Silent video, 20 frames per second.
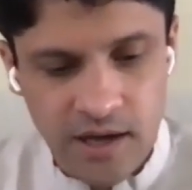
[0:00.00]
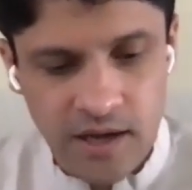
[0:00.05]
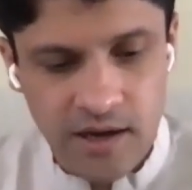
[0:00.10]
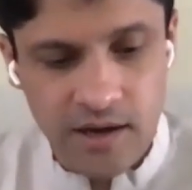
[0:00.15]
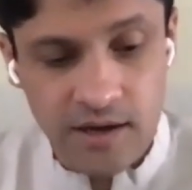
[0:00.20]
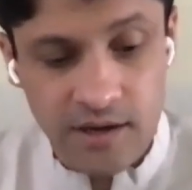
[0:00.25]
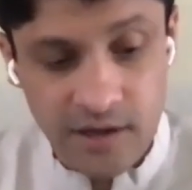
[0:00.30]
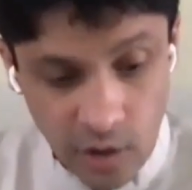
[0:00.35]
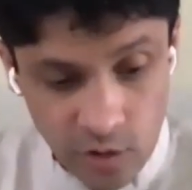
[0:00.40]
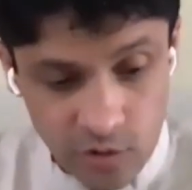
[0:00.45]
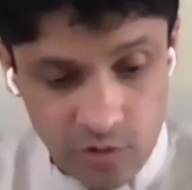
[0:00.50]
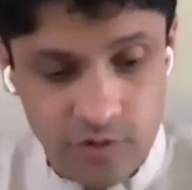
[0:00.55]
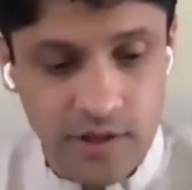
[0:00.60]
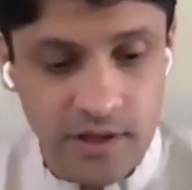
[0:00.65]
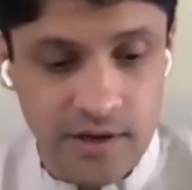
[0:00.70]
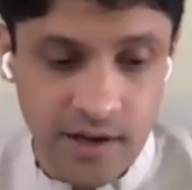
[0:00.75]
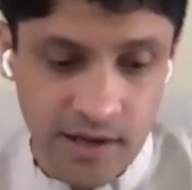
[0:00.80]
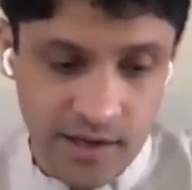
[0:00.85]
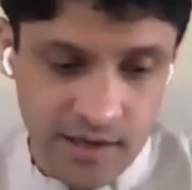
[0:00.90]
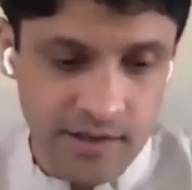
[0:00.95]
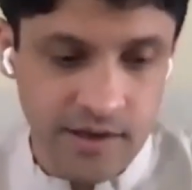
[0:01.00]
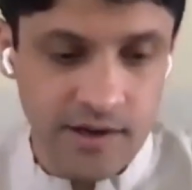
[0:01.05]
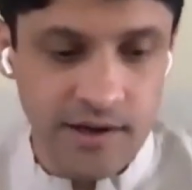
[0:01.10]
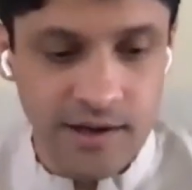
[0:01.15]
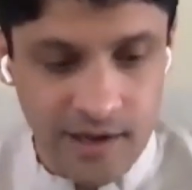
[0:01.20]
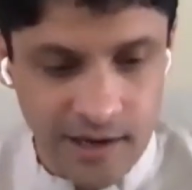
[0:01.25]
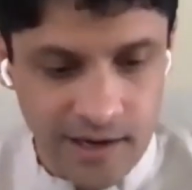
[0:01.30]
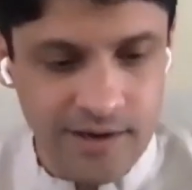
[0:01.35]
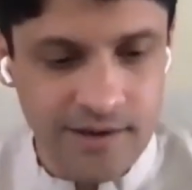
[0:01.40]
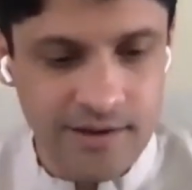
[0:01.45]
and it also that lucky that
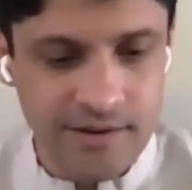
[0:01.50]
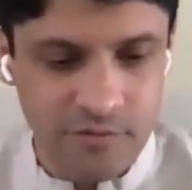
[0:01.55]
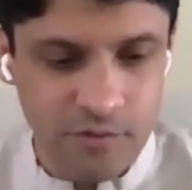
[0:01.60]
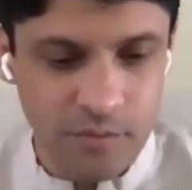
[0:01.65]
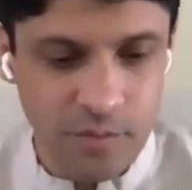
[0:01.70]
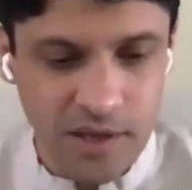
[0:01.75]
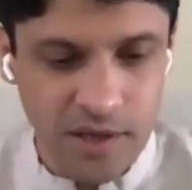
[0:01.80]
it clicked for